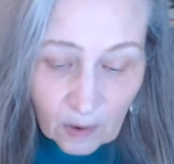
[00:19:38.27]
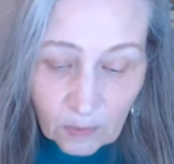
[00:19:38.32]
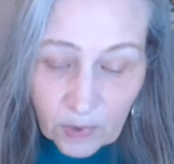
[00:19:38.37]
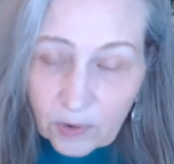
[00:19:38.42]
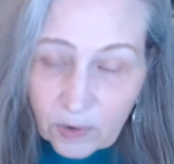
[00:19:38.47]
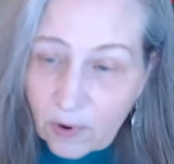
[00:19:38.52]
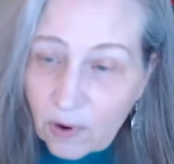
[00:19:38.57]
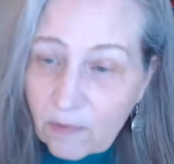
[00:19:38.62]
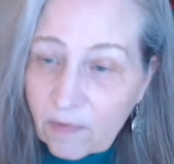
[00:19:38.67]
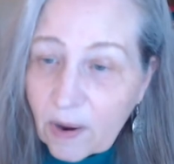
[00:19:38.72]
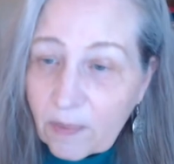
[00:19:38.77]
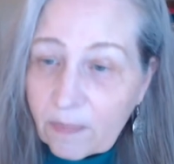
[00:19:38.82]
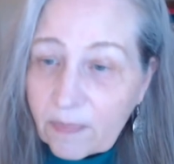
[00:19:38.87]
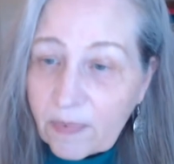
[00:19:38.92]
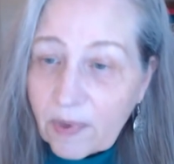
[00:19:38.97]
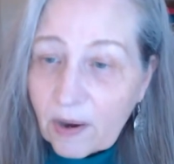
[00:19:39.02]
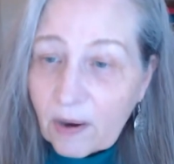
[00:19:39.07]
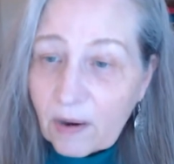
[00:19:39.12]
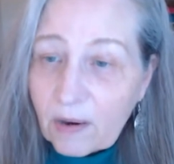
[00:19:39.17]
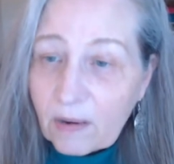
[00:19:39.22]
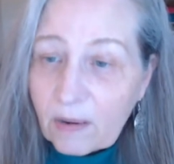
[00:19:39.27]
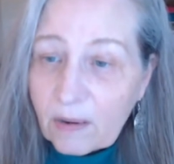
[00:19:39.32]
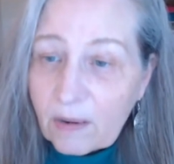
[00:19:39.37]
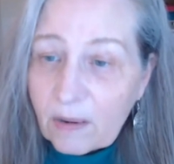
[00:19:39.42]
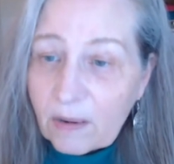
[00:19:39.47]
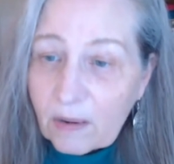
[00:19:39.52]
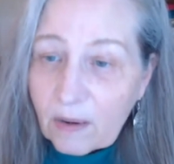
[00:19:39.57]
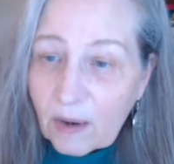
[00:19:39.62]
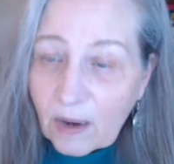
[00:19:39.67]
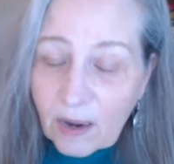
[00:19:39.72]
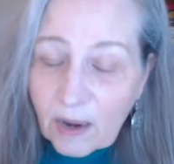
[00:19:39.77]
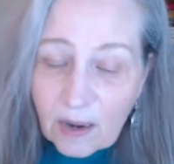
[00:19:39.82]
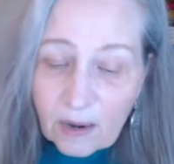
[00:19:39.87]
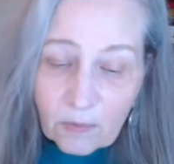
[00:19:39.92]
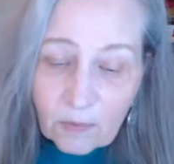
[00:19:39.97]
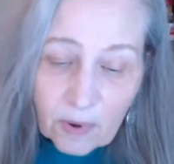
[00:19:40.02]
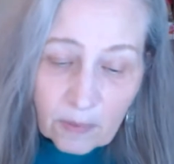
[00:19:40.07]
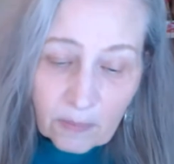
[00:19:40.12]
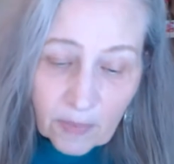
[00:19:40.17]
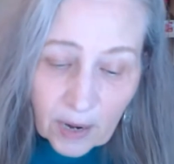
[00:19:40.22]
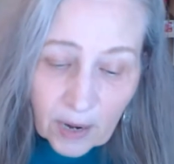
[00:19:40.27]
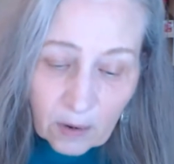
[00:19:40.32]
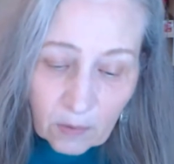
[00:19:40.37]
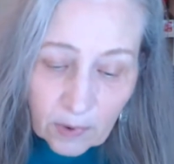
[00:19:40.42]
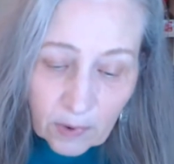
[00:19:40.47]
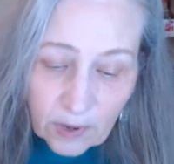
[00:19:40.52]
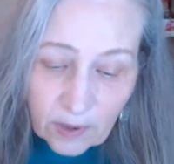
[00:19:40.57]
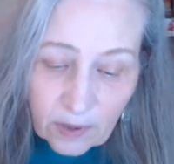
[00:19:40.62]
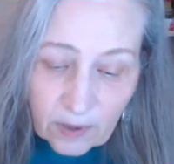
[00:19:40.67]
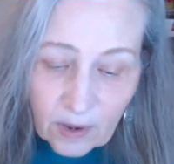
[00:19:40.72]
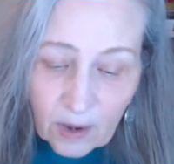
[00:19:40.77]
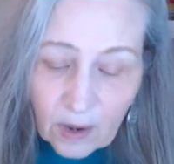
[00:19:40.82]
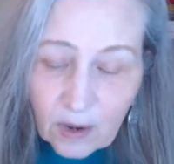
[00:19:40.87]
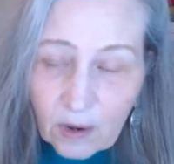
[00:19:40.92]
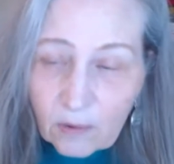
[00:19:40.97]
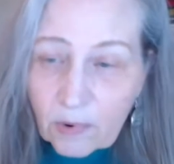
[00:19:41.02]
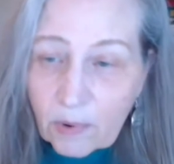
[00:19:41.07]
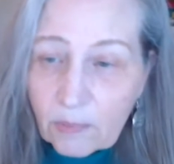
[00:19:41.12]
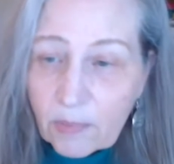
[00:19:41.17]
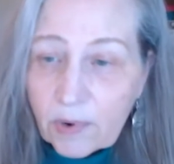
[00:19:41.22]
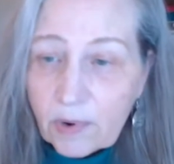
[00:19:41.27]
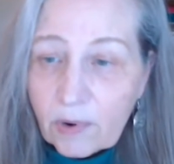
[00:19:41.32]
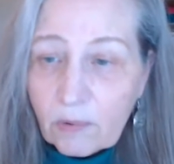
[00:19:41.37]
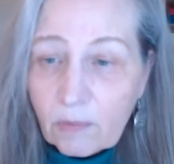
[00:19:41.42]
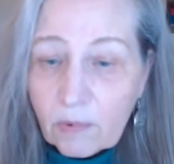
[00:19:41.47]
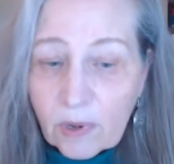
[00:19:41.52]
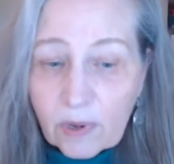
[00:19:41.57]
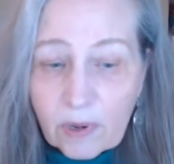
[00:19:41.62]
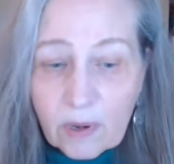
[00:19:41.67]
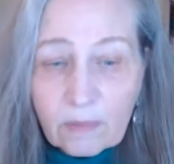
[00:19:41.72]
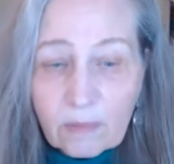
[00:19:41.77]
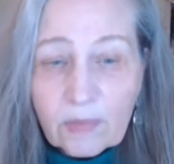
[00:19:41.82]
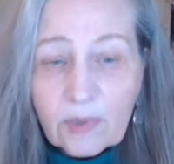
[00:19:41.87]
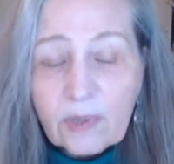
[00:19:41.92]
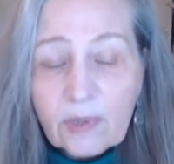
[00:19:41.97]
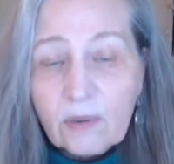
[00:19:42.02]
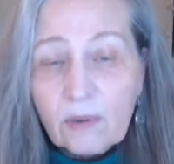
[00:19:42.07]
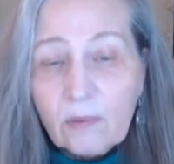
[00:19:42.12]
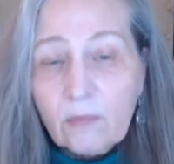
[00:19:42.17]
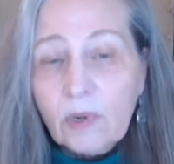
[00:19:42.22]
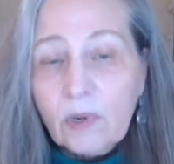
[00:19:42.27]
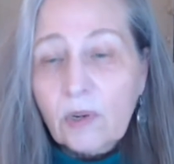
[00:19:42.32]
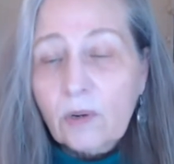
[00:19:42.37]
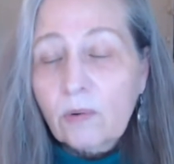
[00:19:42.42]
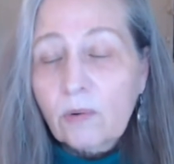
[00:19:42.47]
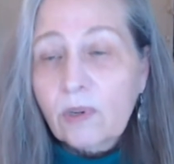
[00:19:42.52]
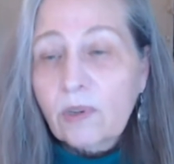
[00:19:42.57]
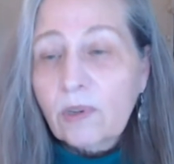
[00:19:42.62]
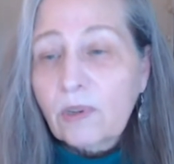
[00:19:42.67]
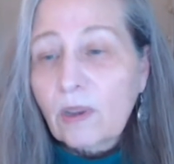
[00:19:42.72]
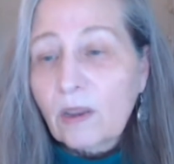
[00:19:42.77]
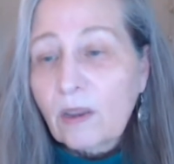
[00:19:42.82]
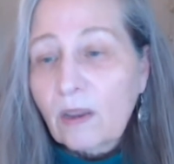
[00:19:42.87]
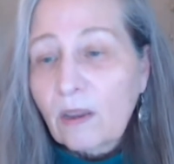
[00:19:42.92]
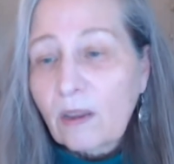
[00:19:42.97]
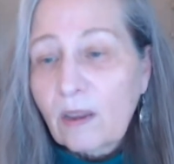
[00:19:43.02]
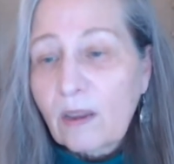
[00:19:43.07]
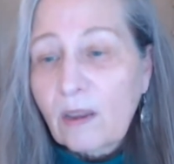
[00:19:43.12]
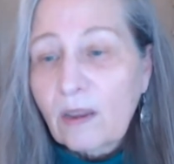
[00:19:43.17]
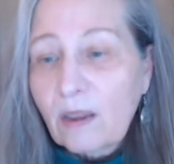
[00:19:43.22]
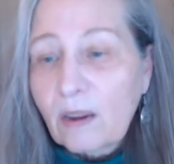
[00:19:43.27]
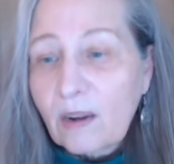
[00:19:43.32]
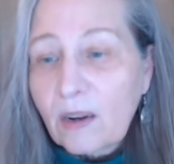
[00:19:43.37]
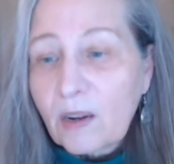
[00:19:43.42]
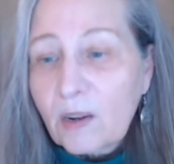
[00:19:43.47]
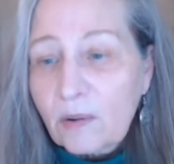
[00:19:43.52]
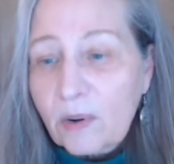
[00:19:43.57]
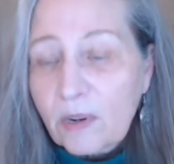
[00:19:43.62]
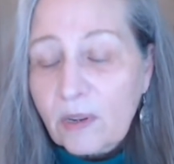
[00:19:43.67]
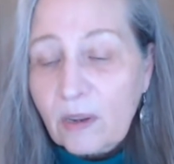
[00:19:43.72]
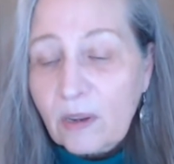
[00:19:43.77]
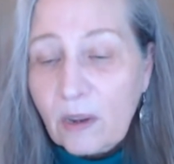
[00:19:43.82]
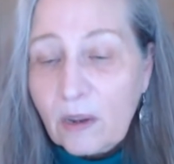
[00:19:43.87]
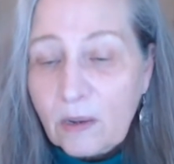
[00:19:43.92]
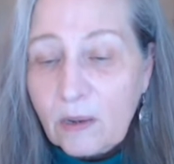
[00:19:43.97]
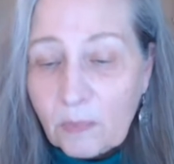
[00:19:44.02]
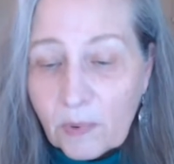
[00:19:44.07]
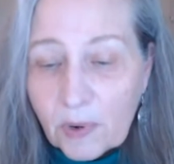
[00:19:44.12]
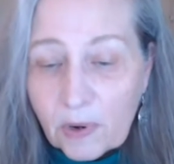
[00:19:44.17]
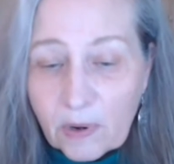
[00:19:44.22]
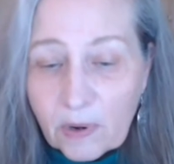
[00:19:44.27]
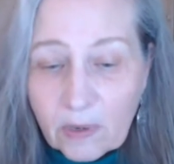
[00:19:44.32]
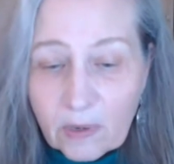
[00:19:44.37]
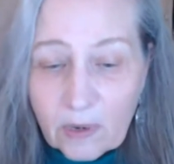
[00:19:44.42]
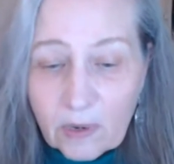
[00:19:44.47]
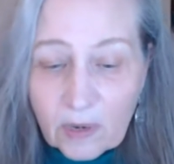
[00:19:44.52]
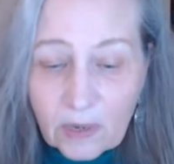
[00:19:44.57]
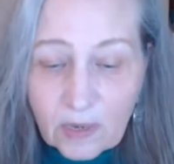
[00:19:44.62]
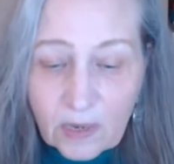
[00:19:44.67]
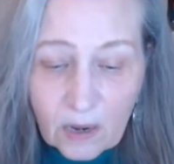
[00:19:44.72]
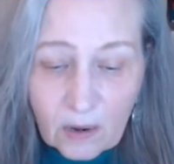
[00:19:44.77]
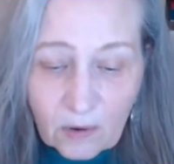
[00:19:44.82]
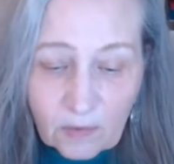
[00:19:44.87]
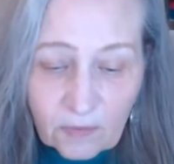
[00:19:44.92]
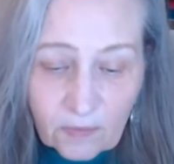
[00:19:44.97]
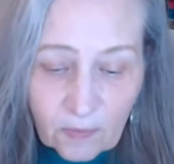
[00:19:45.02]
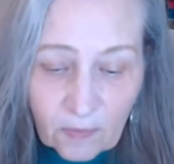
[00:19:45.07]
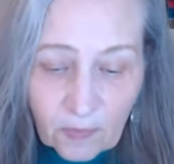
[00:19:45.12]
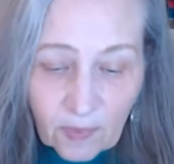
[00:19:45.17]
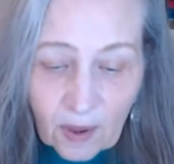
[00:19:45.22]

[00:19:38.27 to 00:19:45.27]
we drove up there and we met with Ken and Roberta Williams, which was an interesting experience in itself.